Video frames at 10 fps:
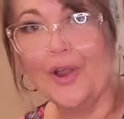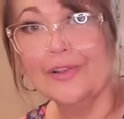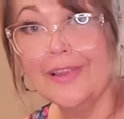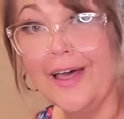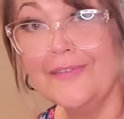are
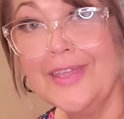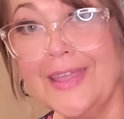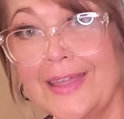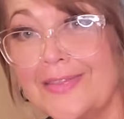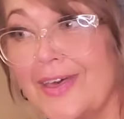
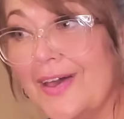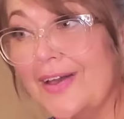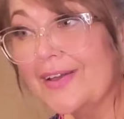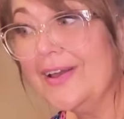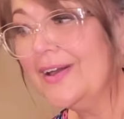loving
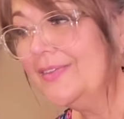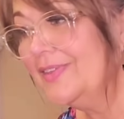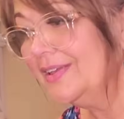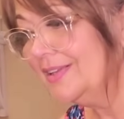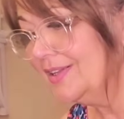the
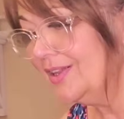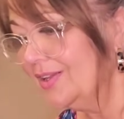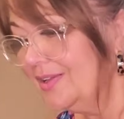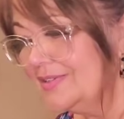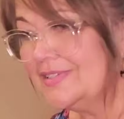little
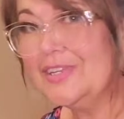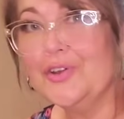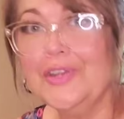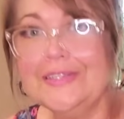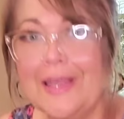
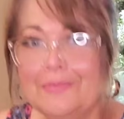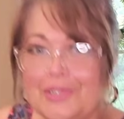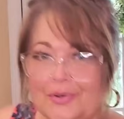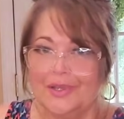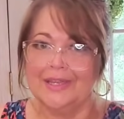series I'm
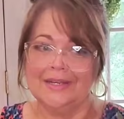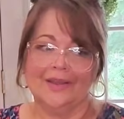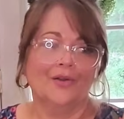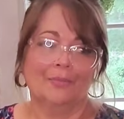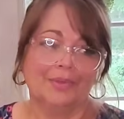doing,
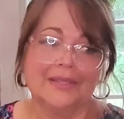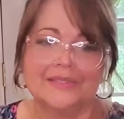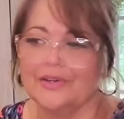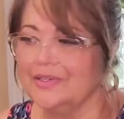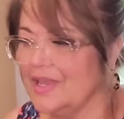or big
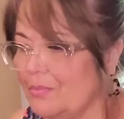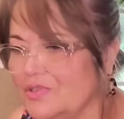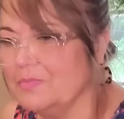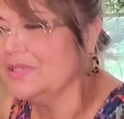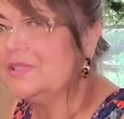series. I
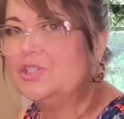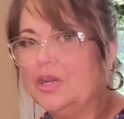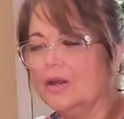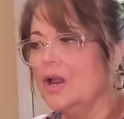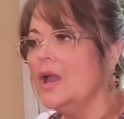almost missed the
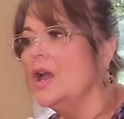chair.